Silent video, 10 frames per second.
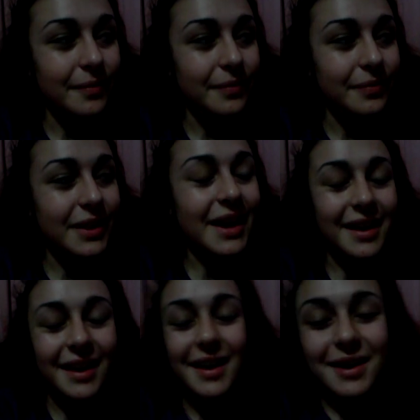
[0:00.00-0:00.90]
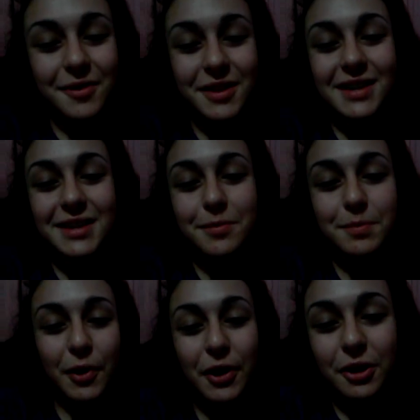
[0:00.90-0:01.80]
Yeah, what they did with
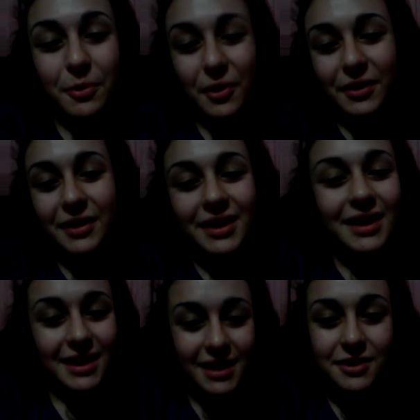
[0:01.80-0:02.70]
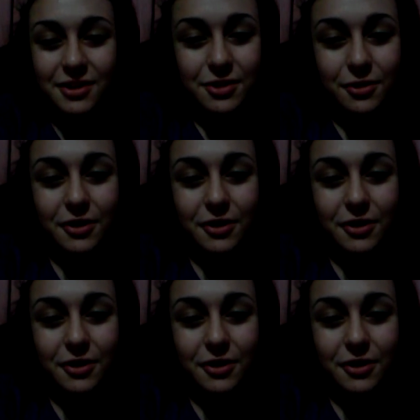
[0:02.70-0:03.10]
Pokemon, it's true.